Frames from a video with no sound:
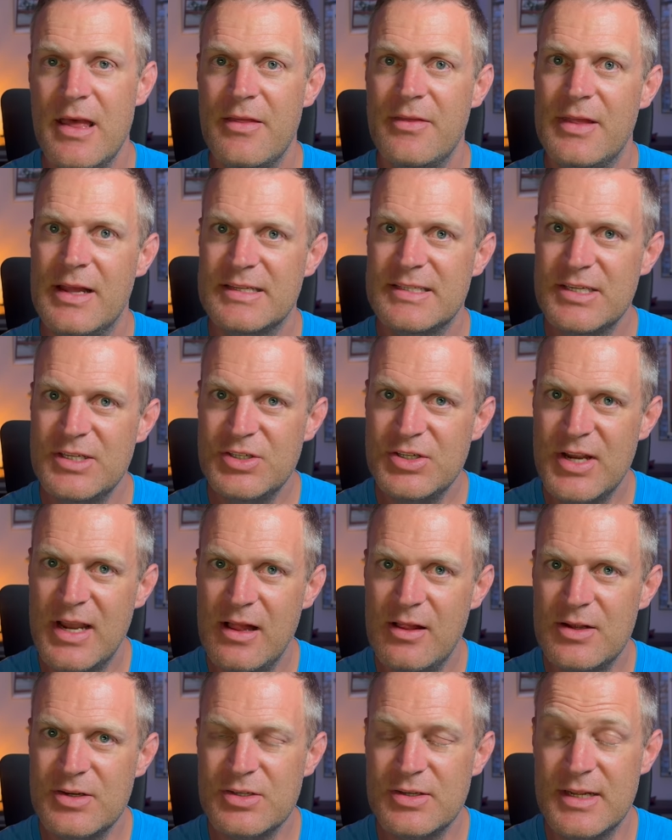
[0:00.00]
That's a
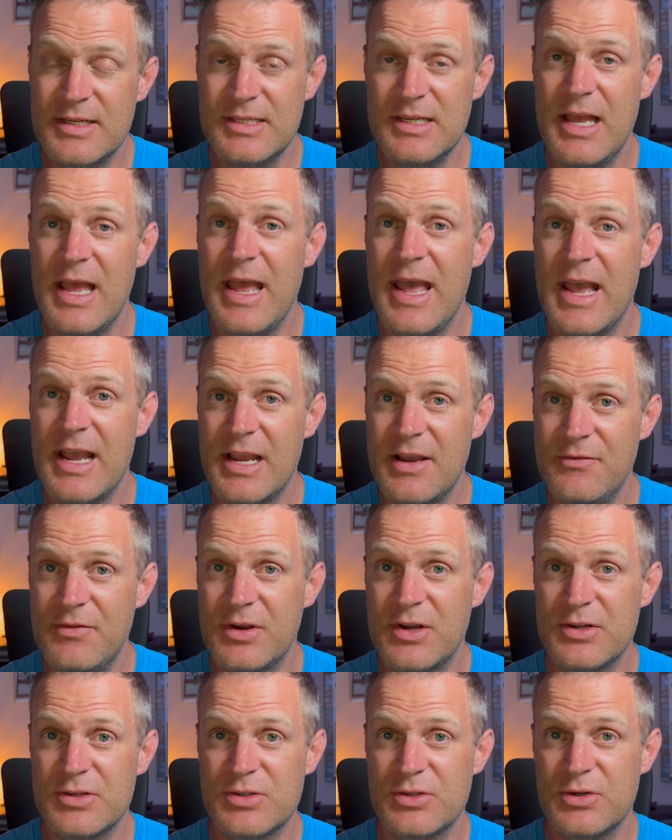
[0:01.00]
challenge. That's a heck of a
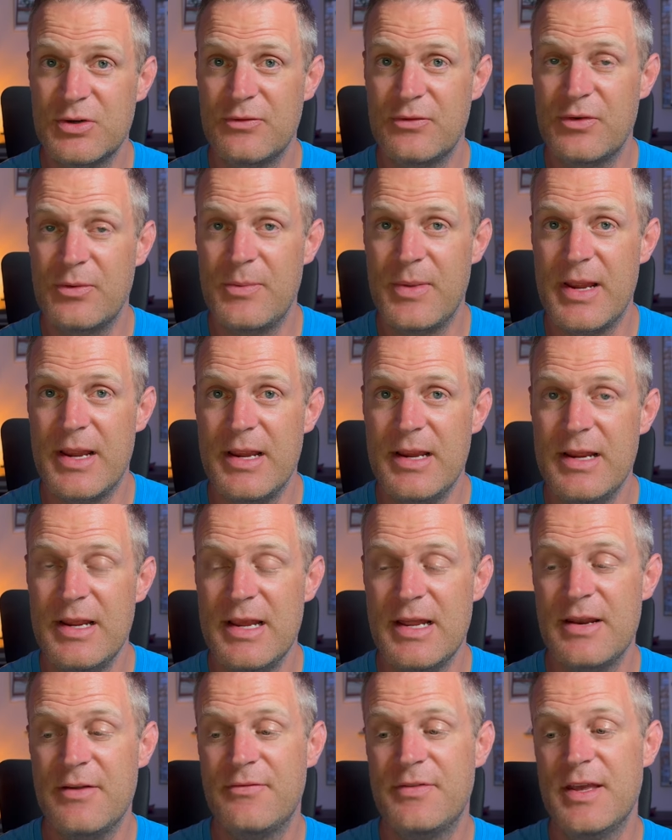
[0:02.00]
concern for me.
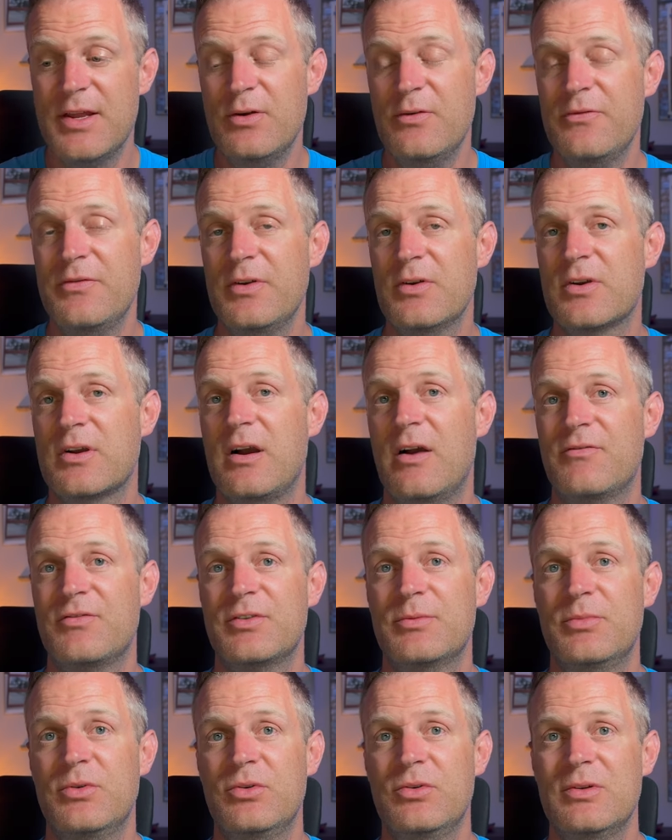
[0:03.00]
And if they don't feel
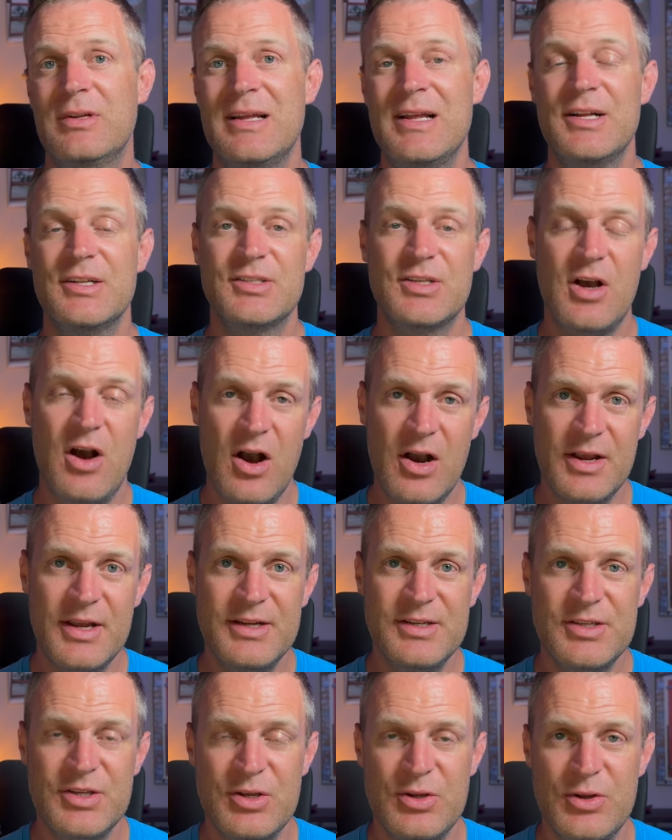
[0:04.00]
comfortable
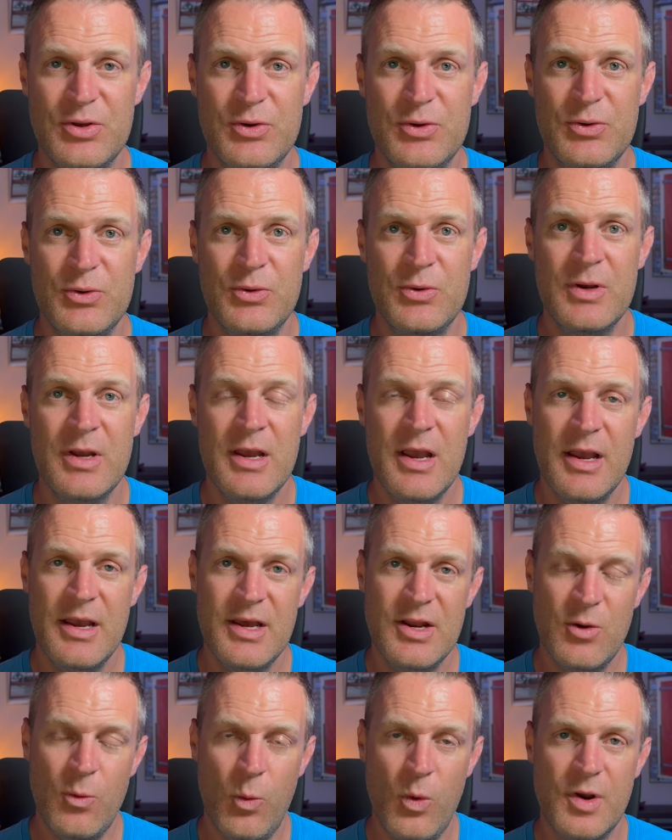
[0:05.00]
talking to you
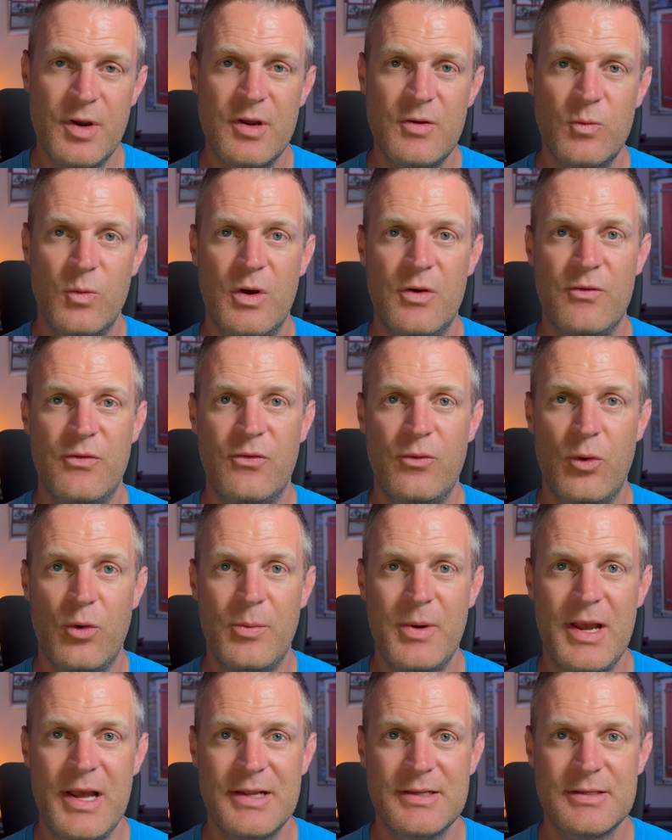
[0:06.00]
in a one-on-one
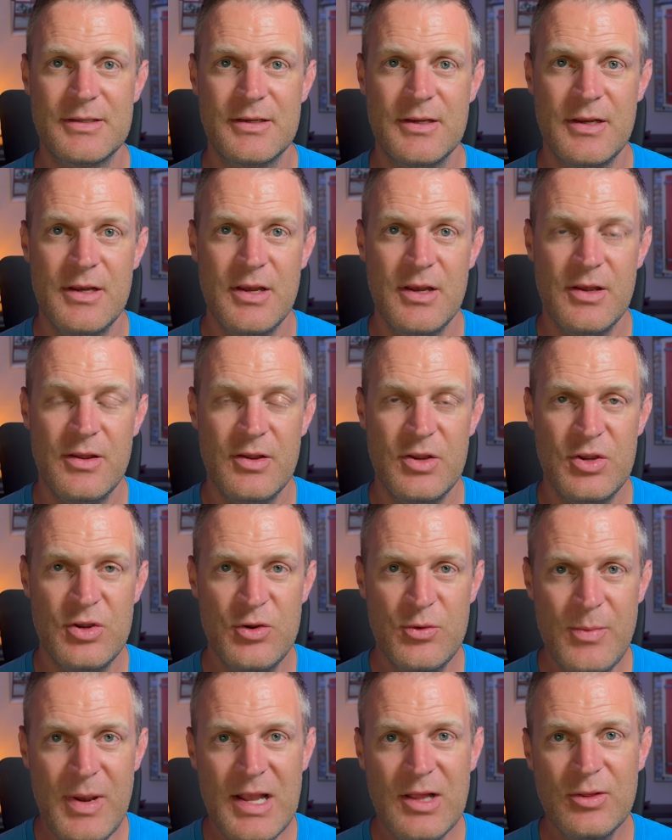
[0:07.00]
format,
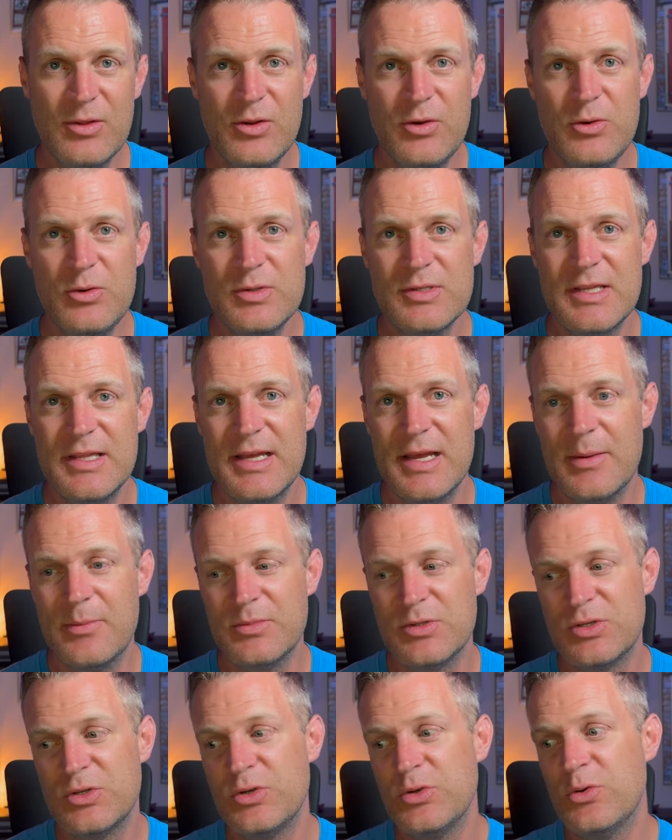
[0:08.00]
you may lose them
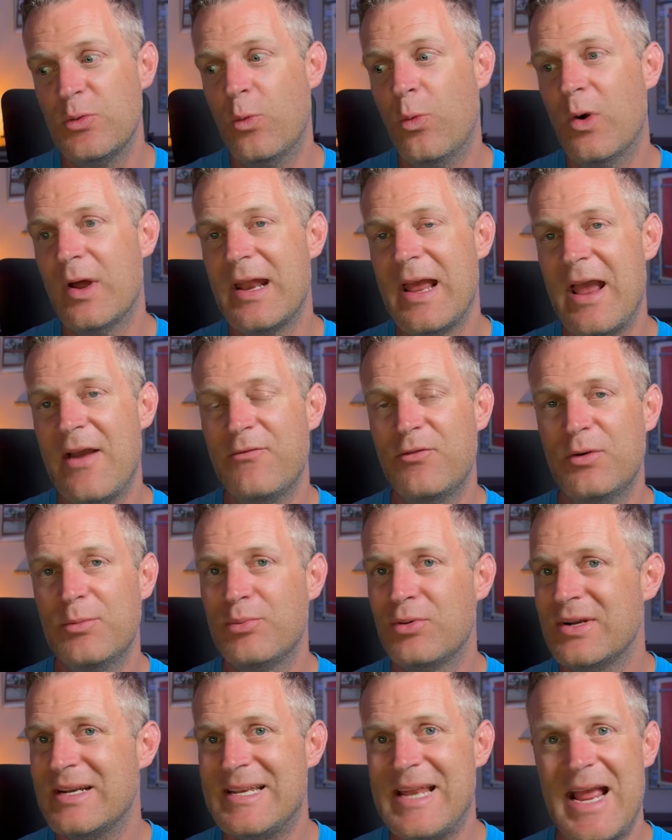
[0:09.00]
to whatever
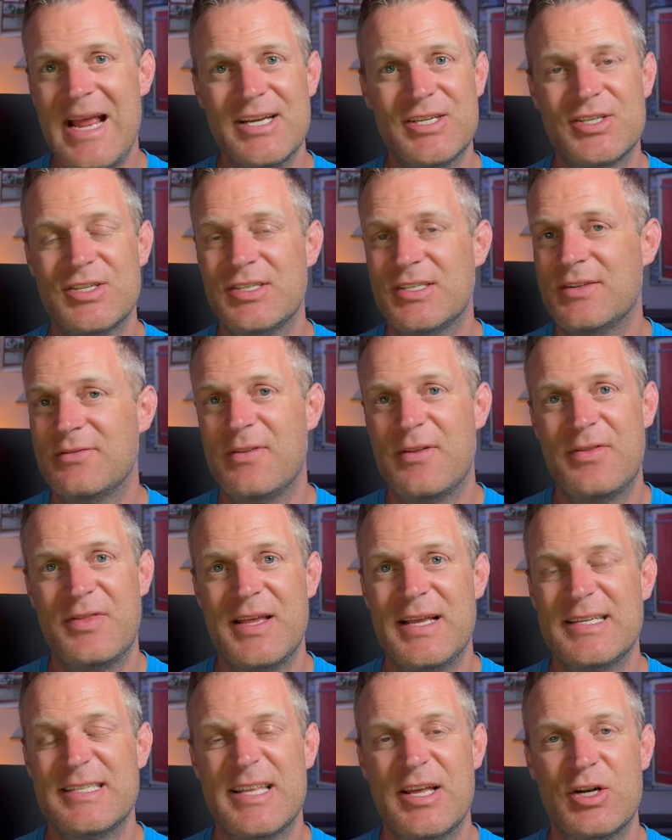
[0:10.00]
predations of the
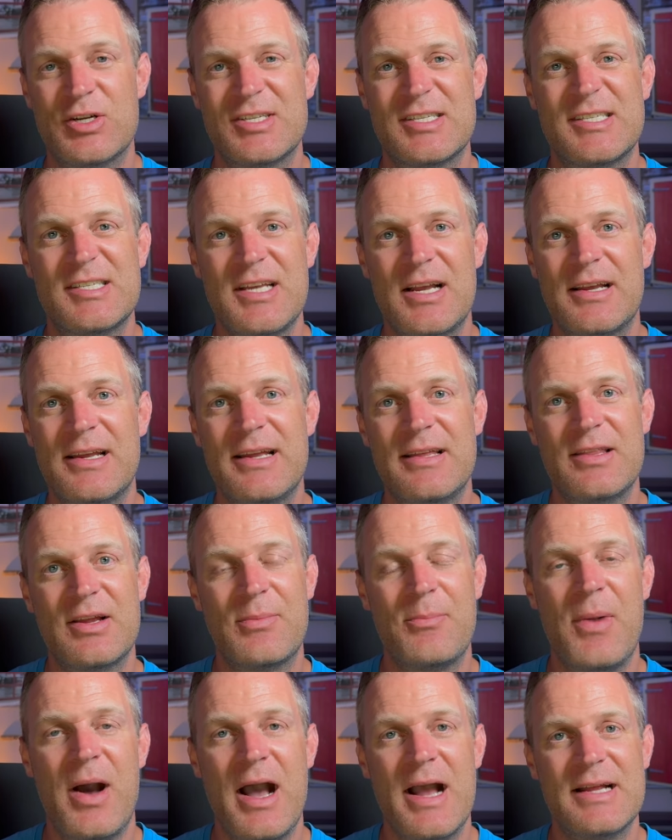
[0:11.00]
things that are sucking
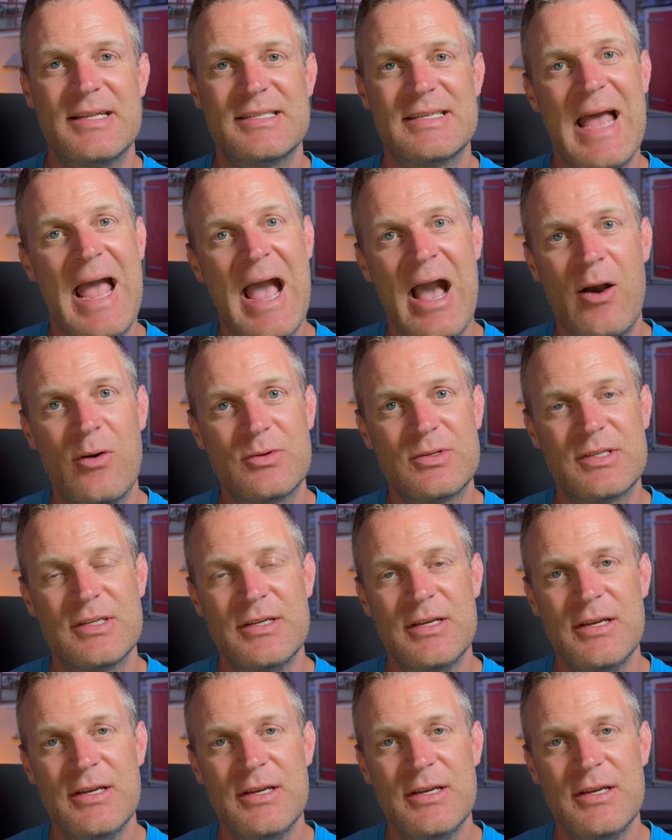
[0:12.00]
their minds out